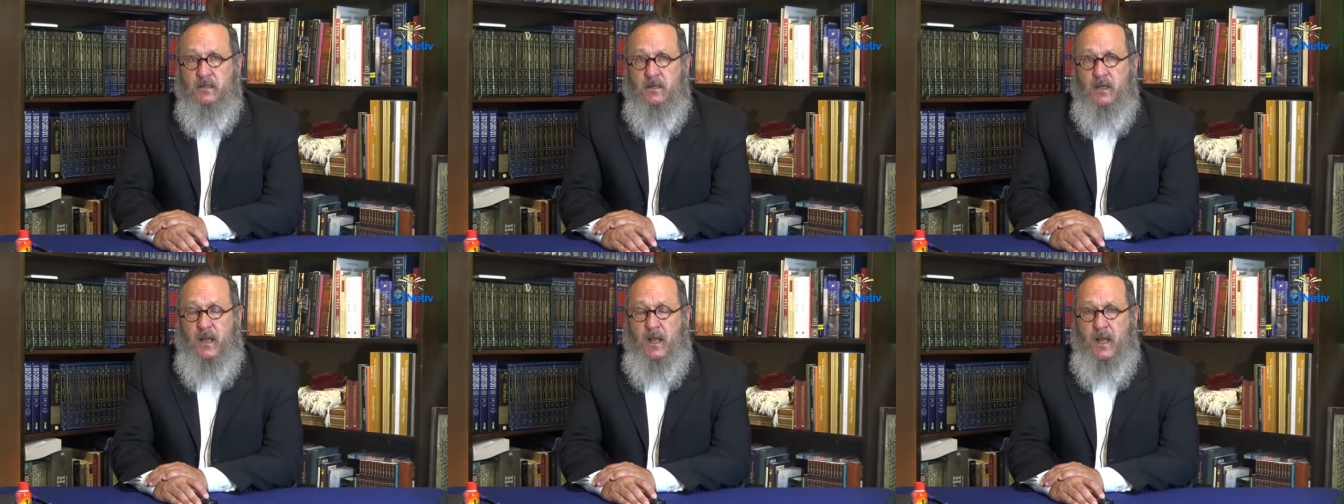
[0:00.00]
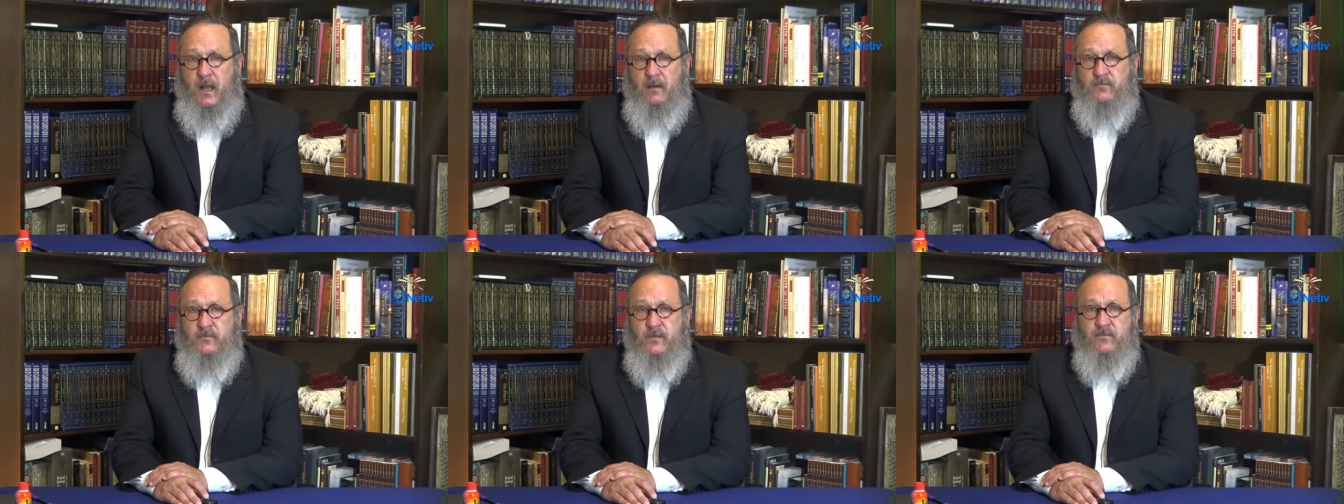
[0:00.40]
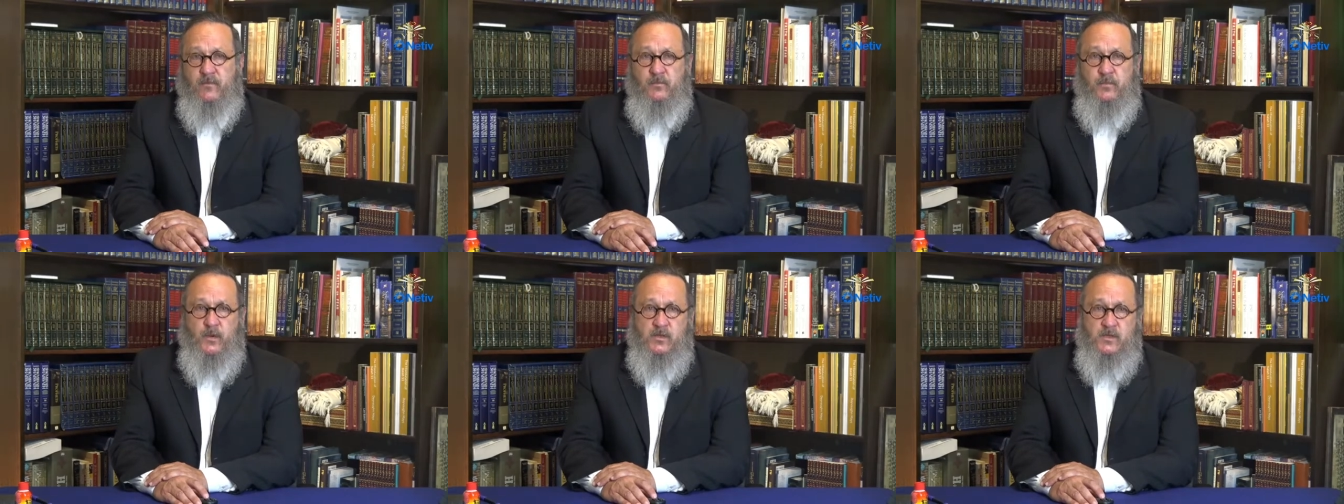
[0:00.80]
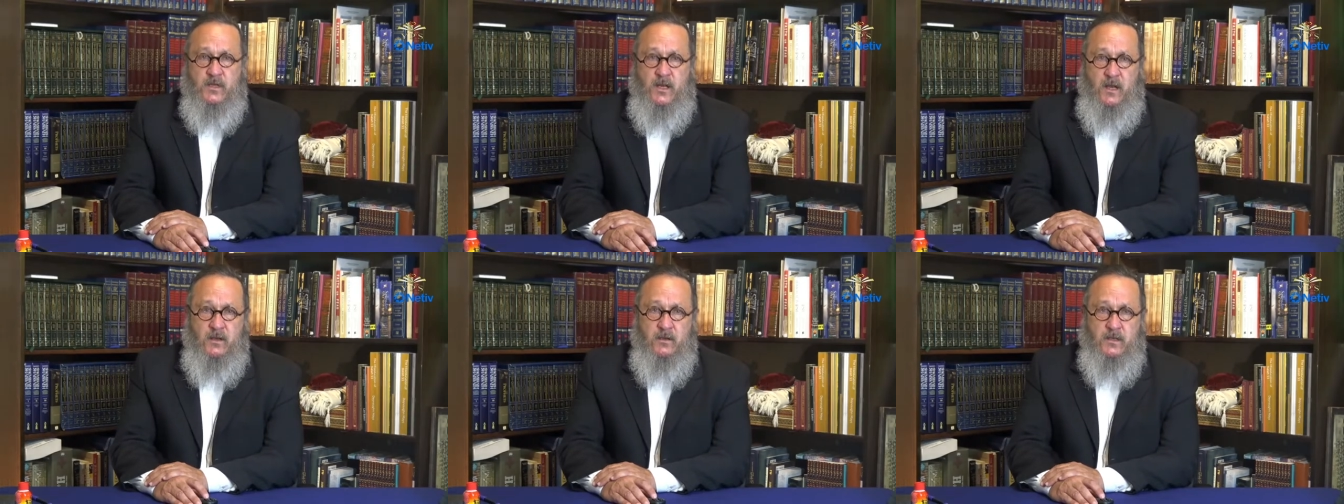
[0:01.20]
have different
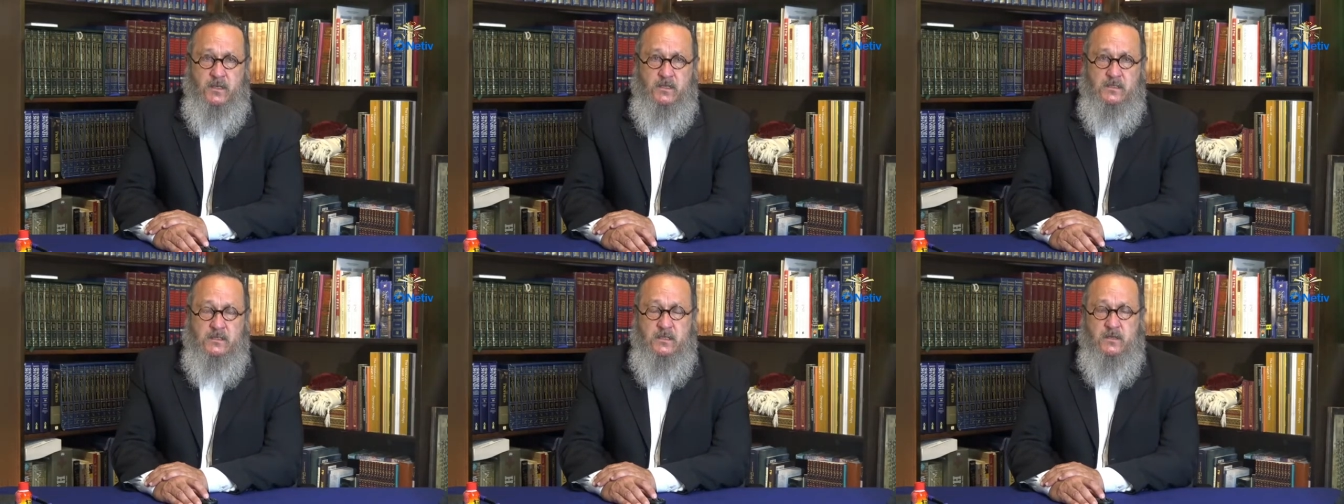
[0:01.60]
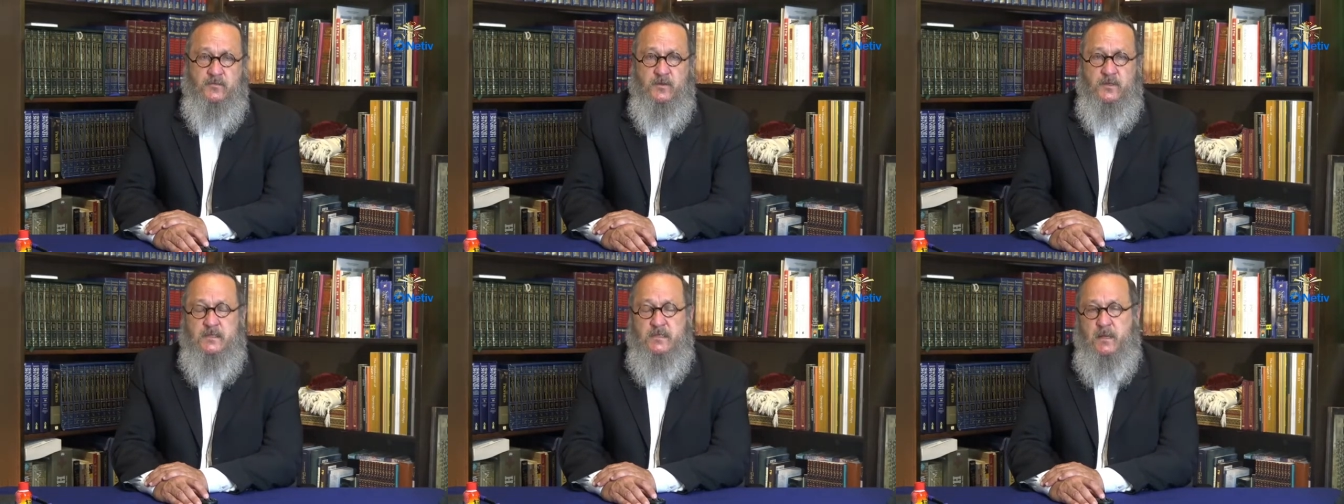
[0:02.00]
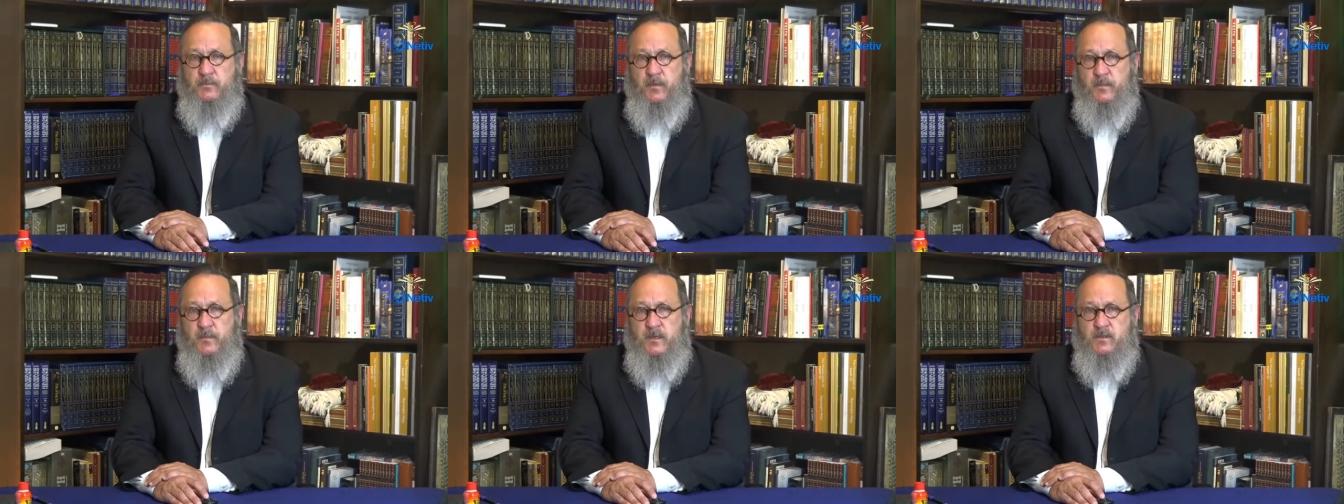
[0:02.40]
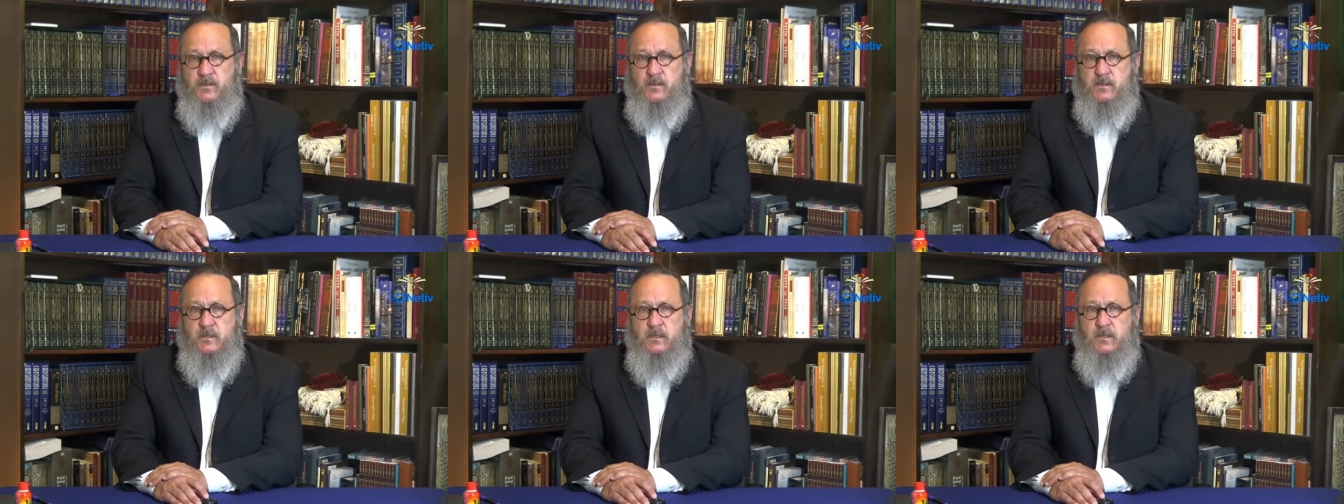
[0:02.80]
personalities, different
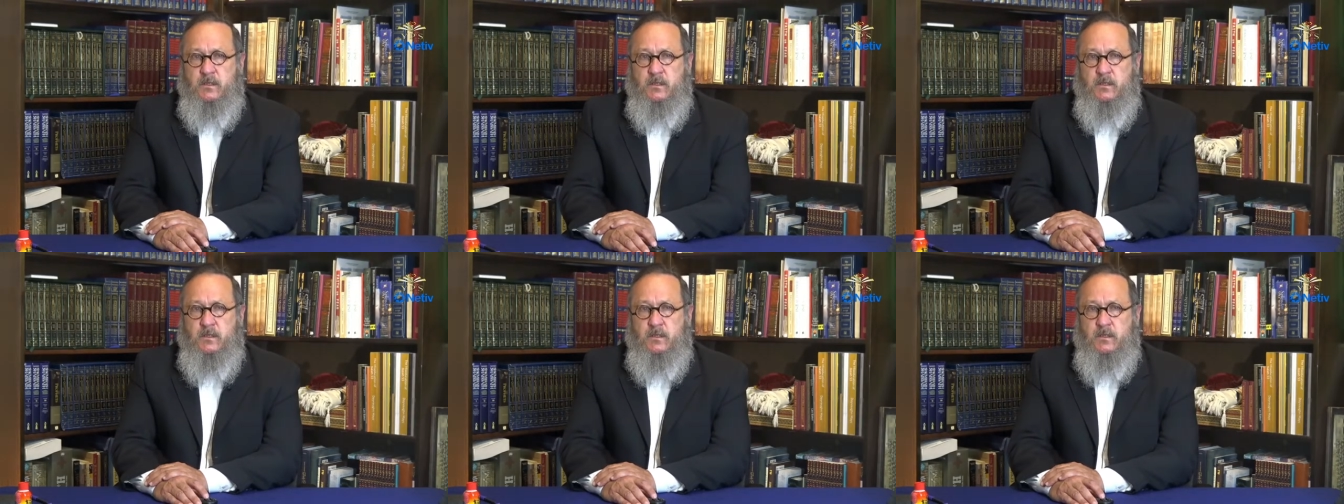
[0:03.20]
temperaments.